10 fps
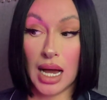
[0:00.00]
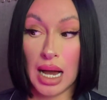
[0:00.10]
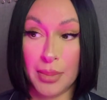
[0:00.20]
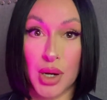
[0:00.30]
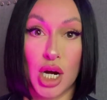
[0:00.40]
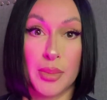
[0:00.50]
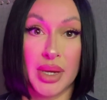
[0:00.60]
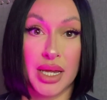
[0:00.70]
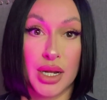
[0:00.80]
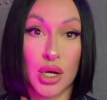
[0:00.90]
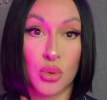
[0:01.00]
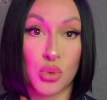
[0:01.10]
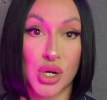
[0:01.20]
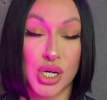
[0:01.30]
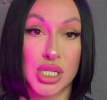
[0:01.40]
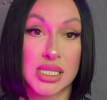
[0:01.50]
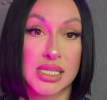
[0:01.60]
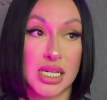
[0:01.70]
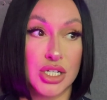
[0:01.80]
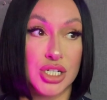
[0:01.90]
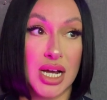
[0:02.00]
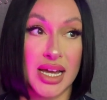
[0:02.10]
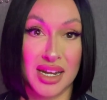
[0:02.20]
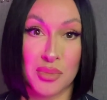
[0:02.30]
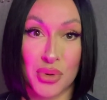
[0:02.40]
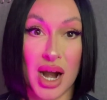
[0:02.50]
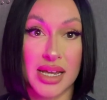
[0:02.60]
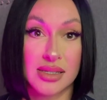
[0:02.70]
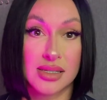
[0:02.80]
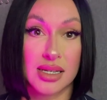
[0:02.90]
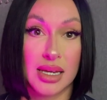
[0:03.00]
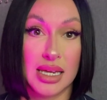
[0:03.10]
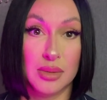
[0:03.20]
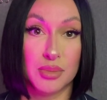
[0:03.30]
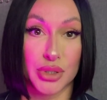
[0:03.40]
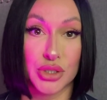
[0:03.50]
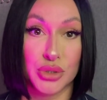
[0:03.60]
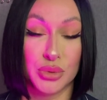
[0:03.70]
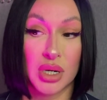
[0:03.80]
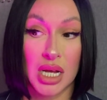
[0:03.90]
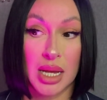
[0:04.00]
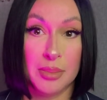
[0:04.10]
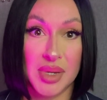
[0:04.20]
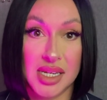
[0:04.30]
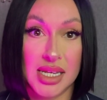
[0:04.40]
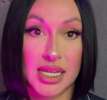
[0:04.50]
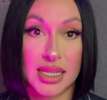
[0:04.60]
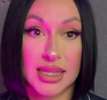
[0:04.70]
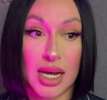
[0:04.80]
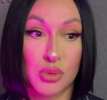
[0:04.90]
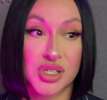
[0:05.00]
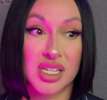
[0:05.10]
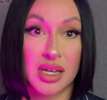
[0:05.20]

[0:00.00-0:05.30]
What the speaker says: apartment was shining bright in blue, meaning that was